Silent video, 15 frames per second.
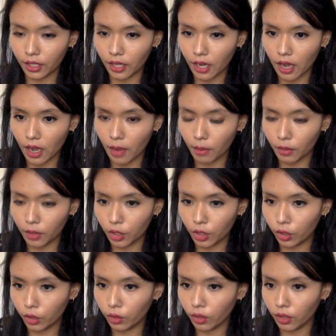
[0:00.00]
um,
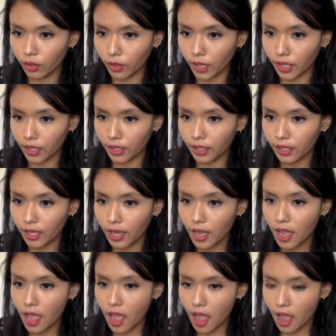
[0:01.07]
two arrays
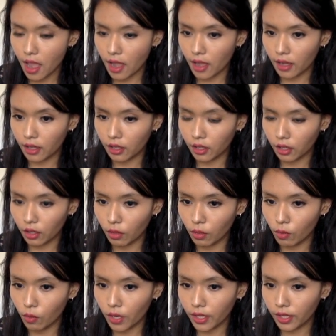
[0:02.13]
and
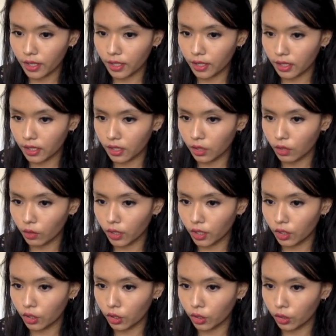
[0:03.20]
what this is going
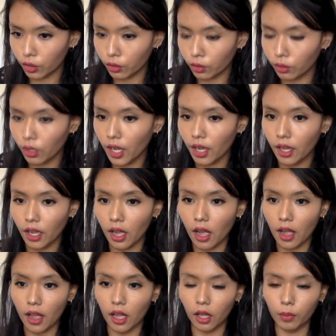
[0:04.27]
to
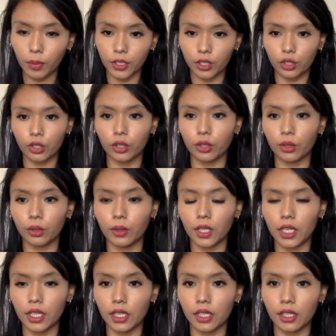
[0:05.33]
help us do
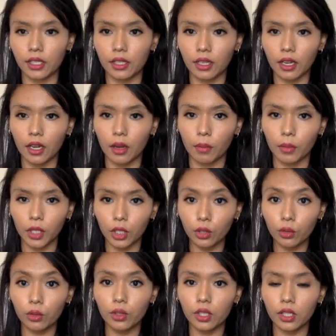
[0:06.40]
is um,
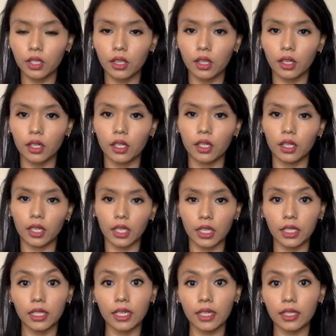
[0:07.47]
use the
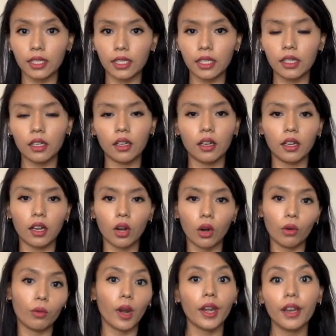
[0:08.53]
indexing
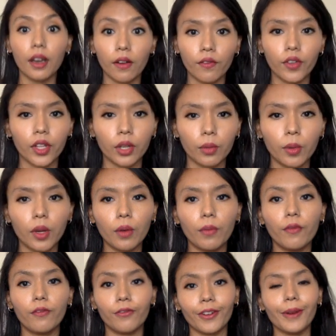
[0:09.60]
already available
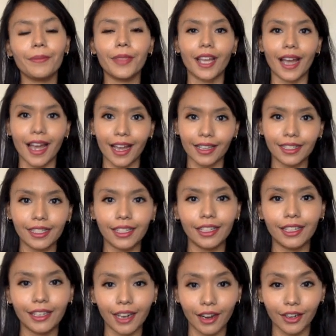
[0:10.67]
from the ASCII
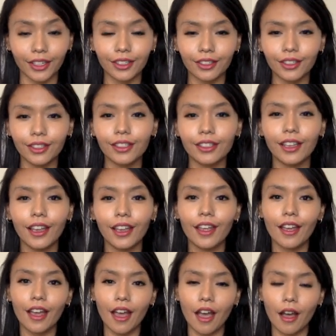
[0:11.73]
characters
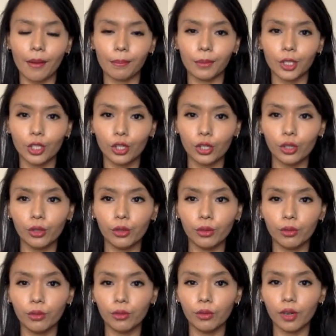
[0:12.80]
um,
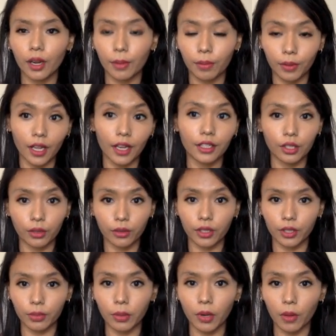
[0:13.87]
to apply to this
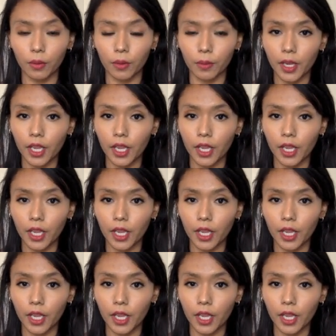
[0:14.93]
problem.